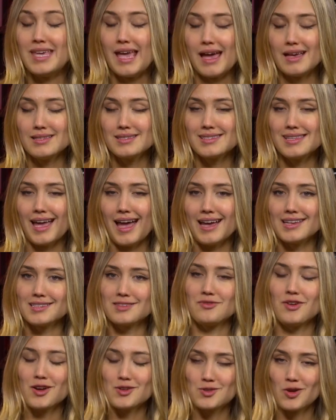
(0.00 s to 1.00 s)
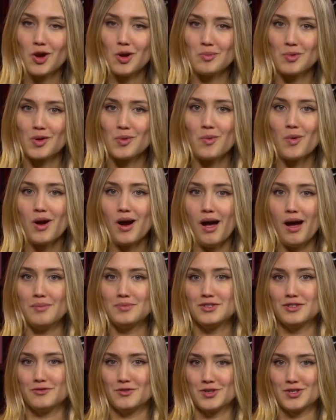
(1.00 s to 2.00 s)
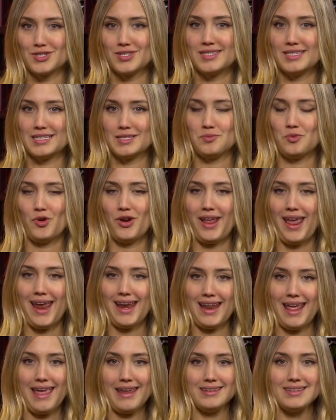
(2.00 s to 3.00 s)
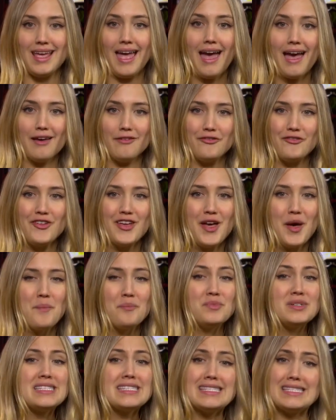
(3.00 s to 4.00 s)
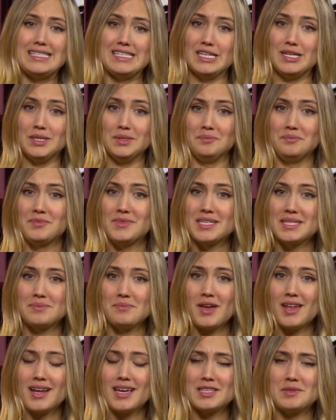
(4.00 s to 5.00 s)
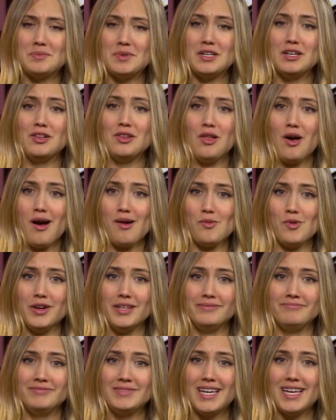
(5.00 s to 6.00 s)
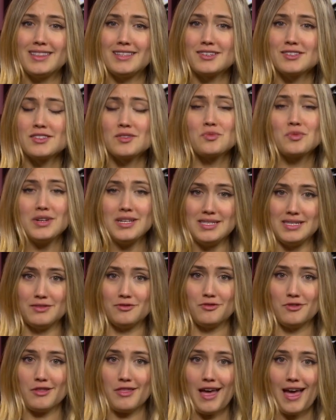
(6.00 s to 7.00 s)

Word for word: Yes, as of October, we're up to version 6.88F, but still, this meta has been a long one, and there's a reason for